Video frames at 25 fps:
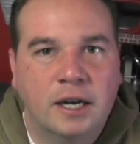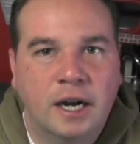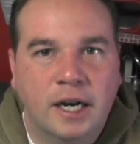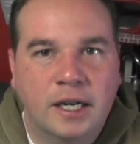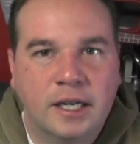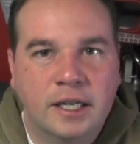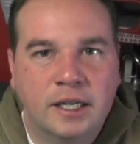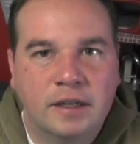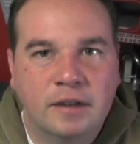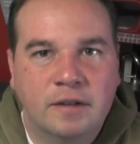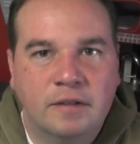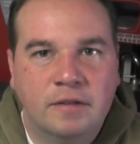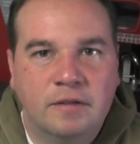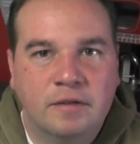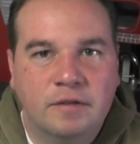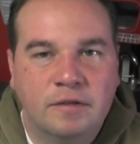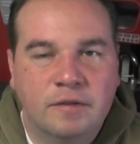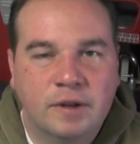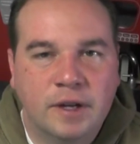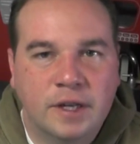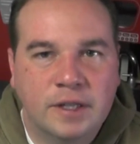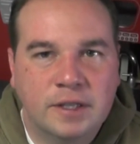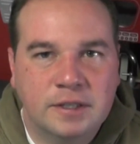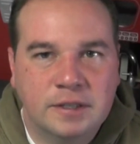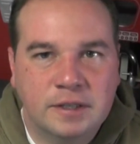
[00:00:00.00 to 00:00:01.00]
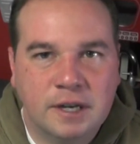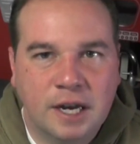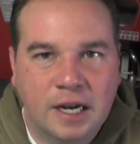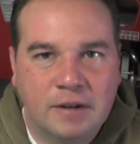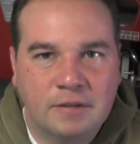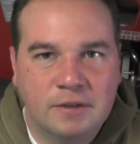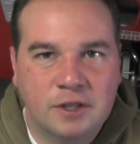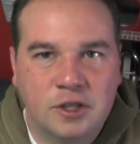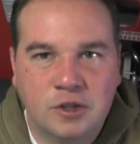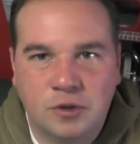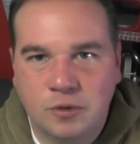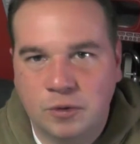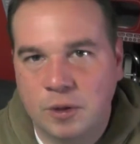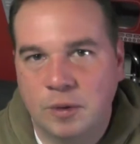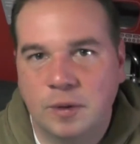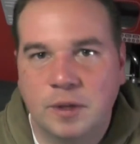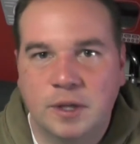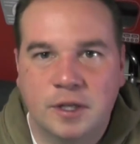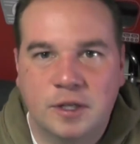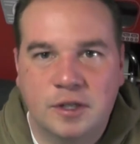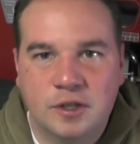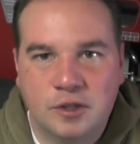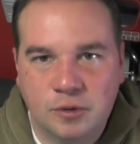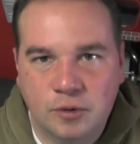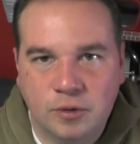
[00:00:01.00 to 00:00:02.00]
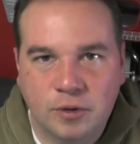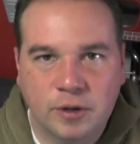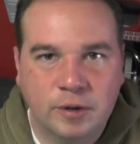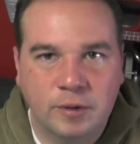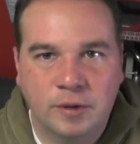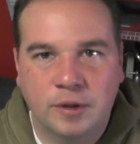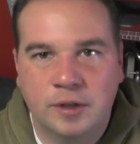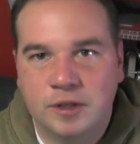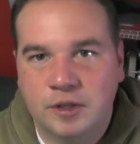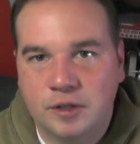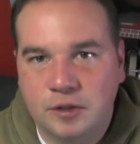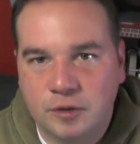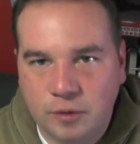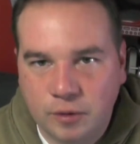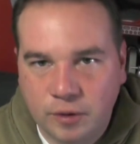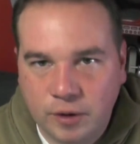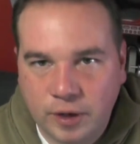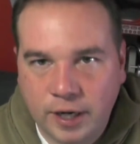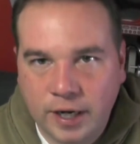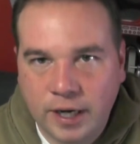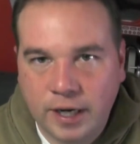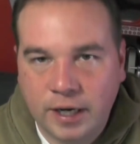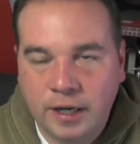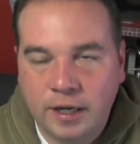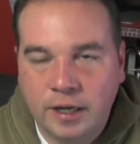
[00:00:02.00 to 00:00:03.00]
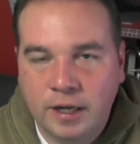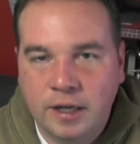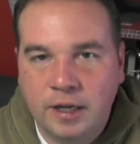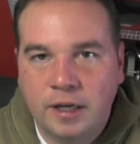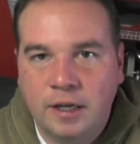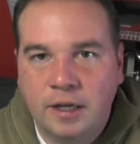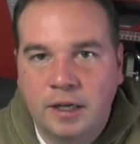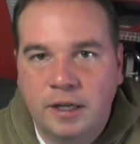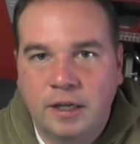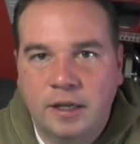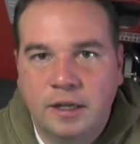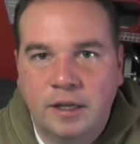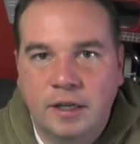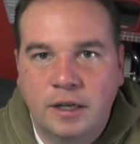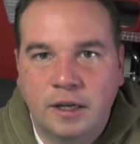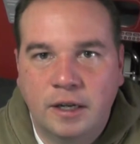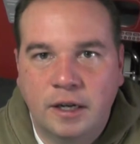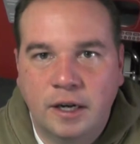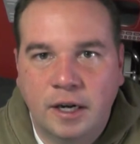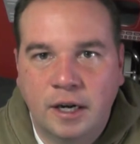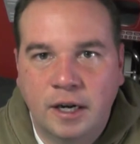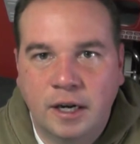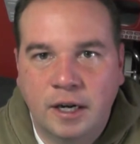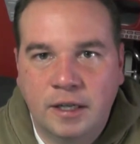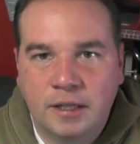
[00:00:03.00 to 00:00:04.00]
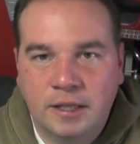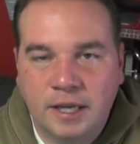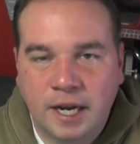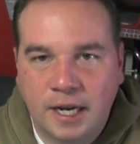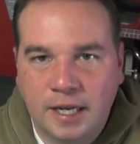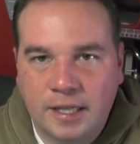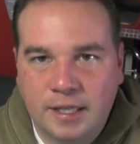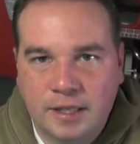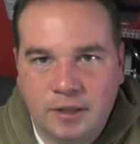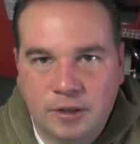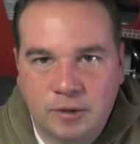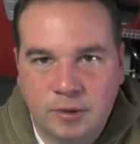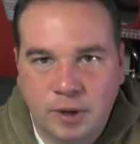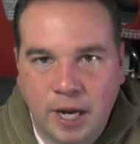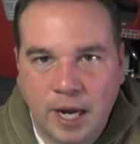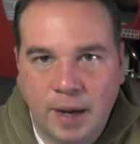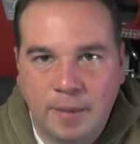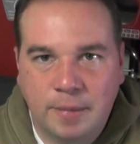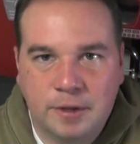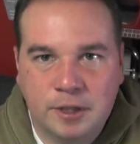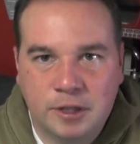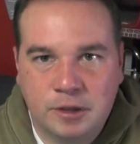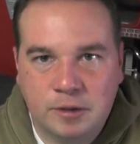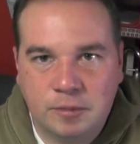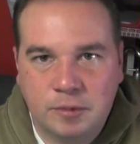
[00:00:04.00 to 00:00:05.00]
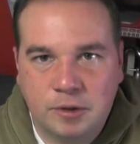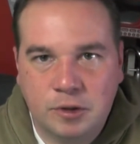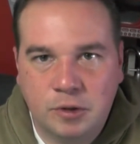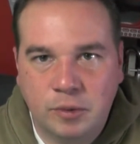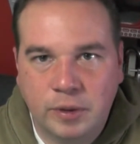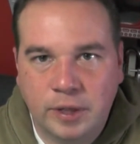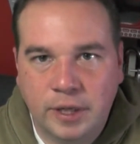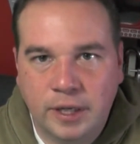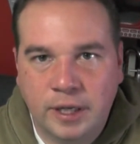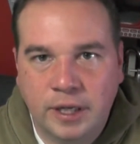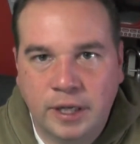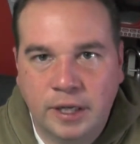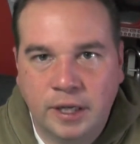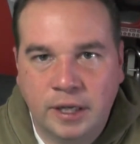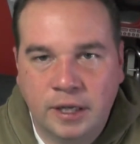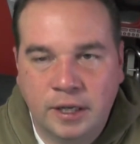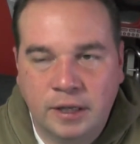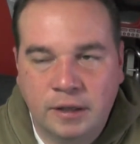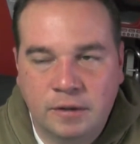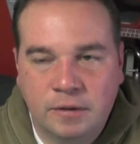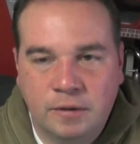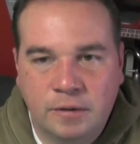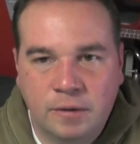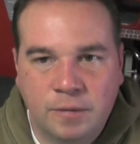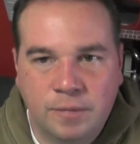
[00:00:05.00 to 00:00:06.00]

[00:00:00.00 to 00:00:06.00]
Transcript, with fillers: kind of, it's kind of a story within a story within a story uh, it kind of tells what happens between uh,